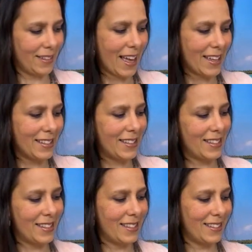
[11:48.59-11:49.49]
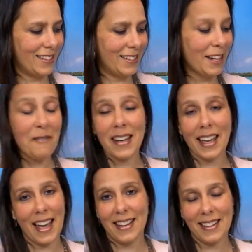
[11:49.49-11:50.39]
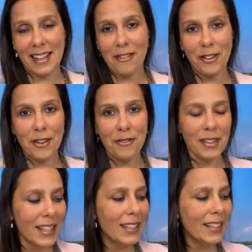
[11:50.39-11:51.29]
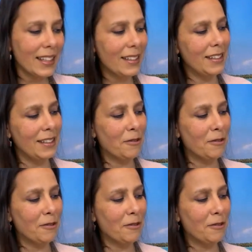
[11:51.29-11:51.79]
and no one can if you really